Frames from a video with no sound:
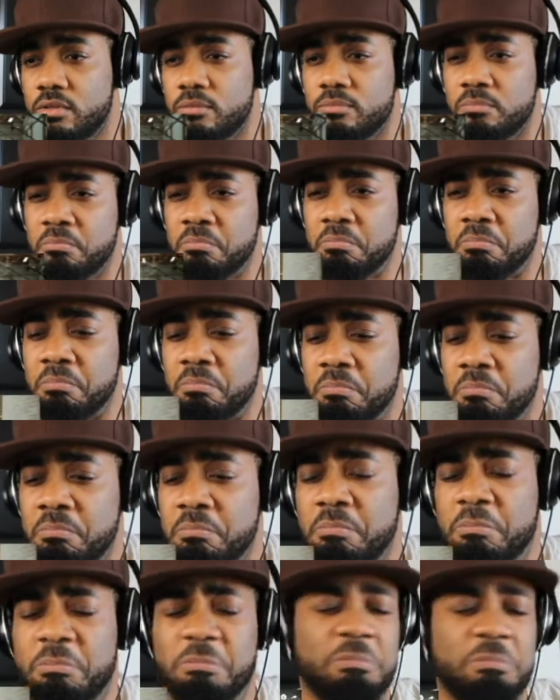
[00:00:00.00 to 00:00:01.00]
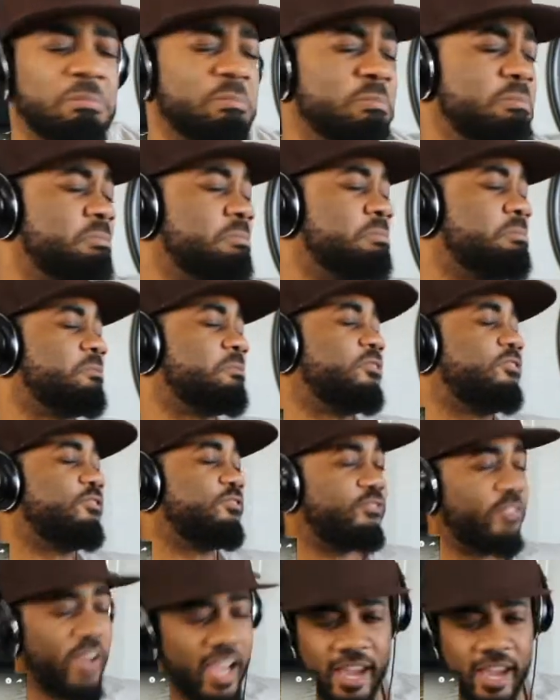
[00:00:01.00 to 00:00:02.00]
pandemic.
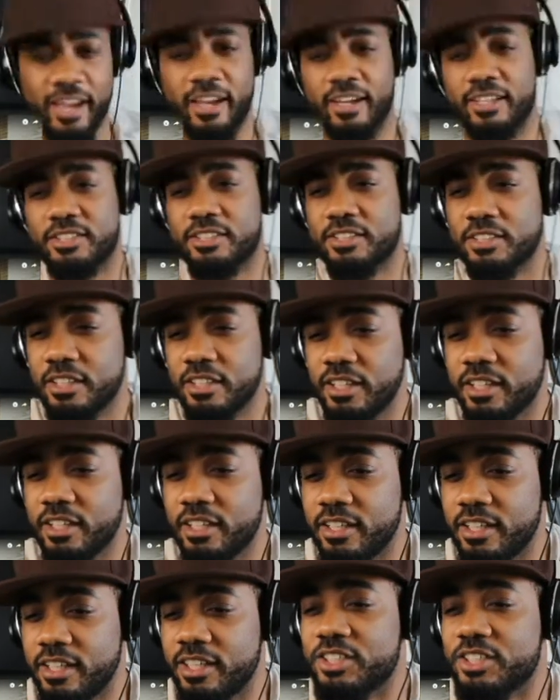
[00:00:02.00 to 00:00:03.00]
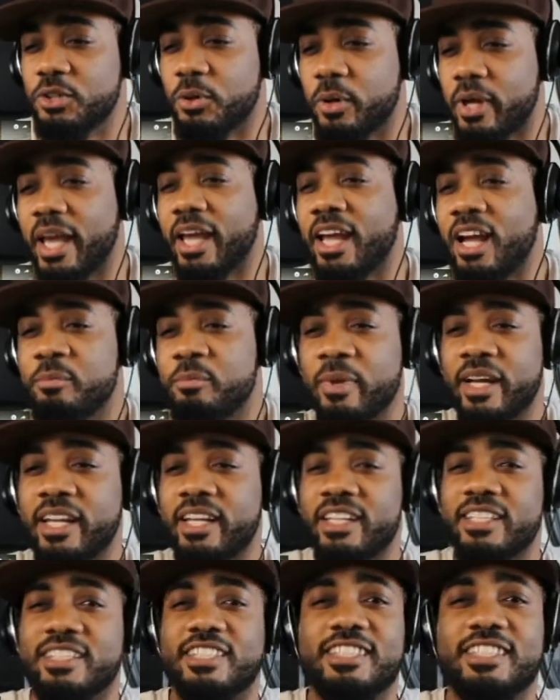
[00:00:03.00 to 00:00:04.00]
Facts. It's okay. I might
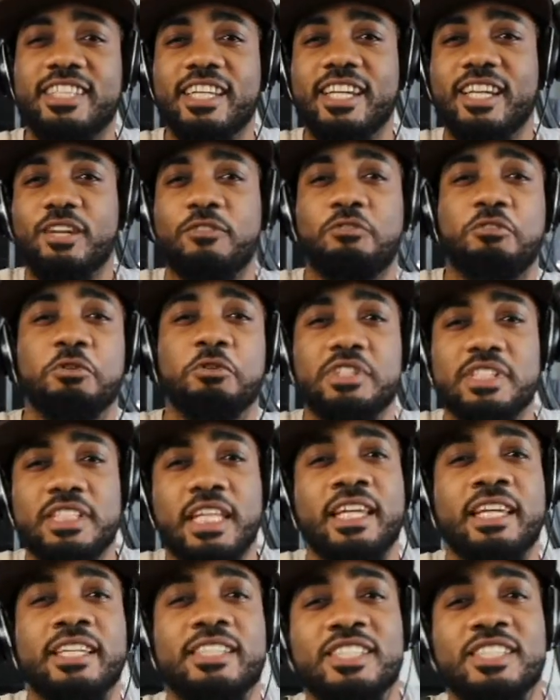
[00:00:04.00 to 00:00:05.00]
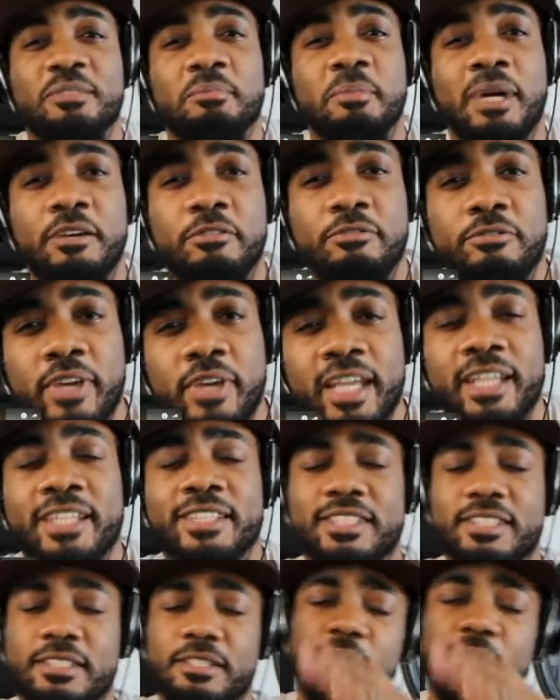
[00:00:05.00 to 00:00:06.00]
get sick if you say it to my
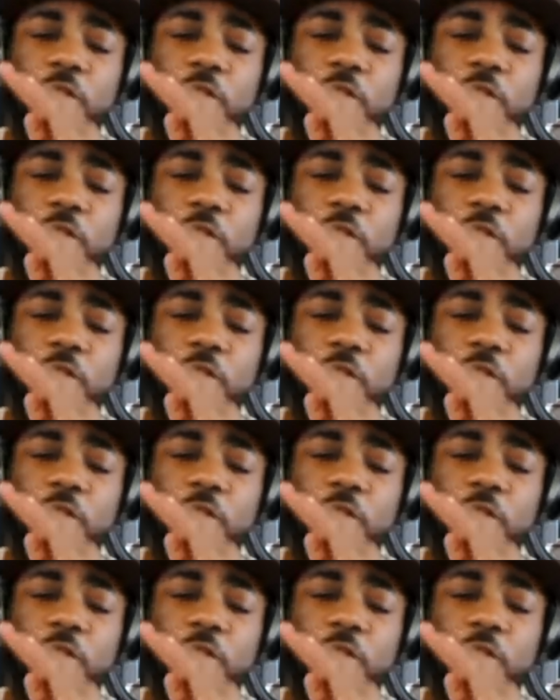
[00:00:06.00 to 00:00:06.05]
face.